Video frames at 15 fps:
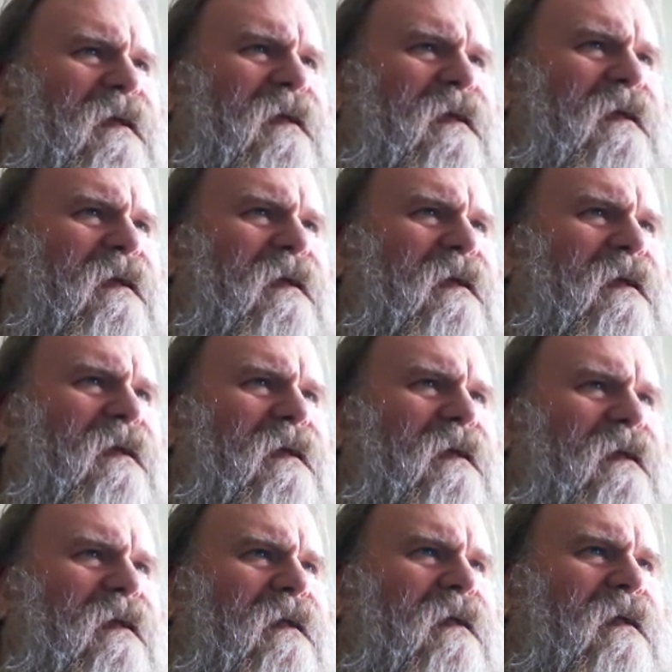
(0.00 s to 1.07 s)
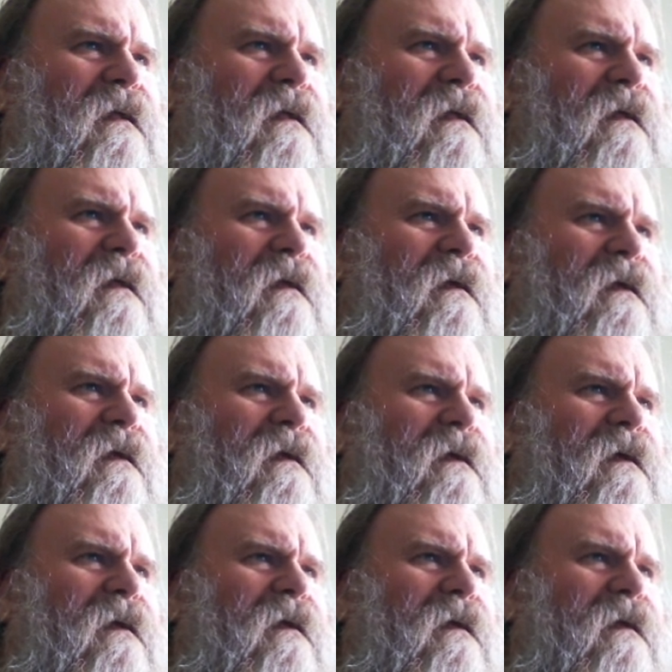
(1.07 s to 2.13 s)

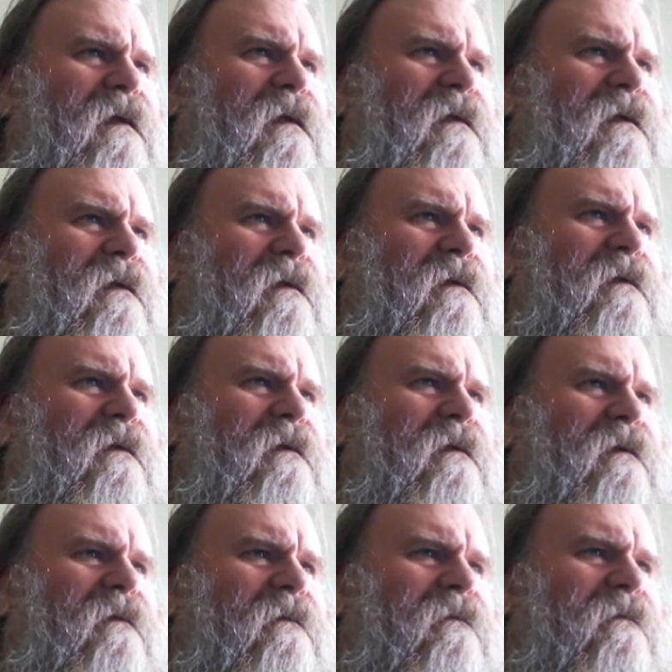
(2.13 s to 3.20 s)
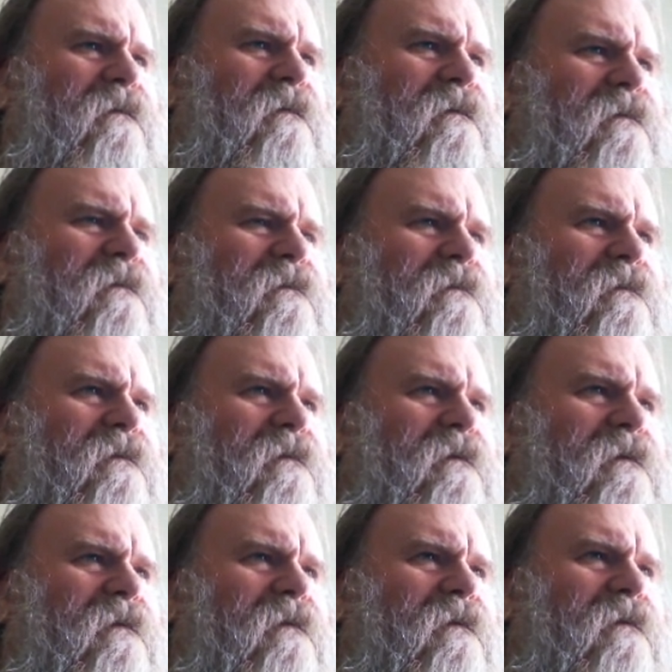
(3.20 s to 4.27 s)

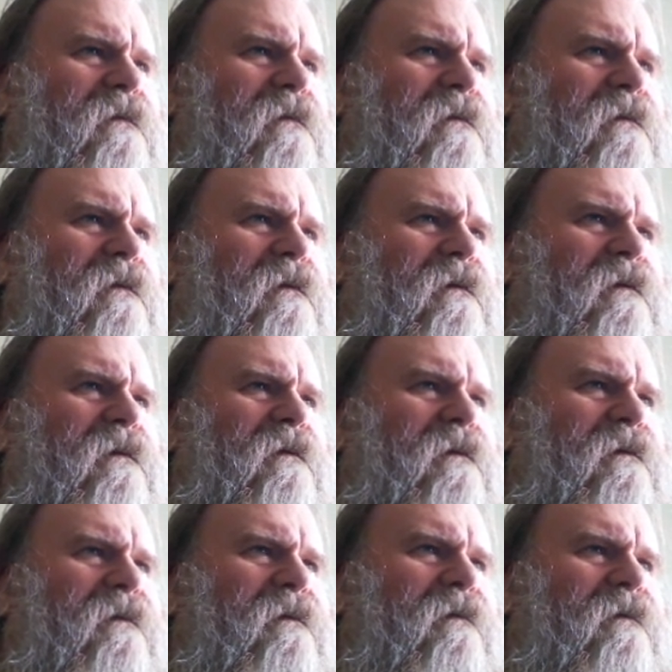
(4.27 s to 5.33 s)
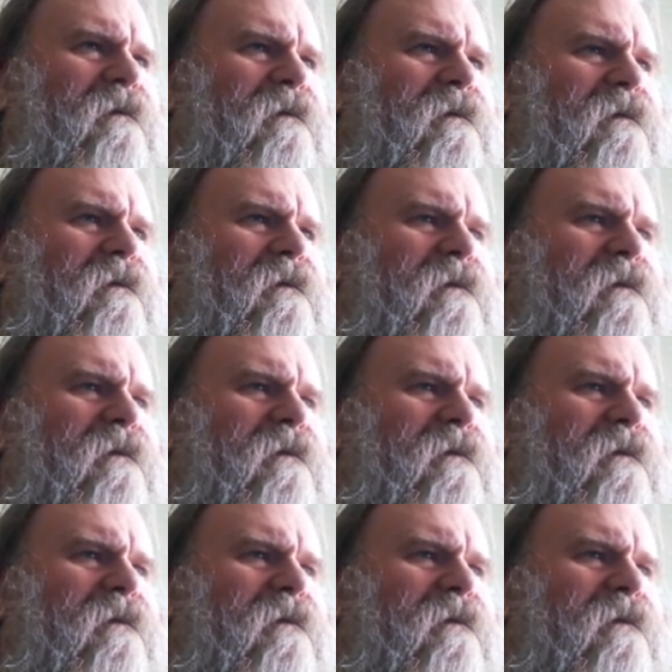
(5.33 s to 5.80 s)
(silence)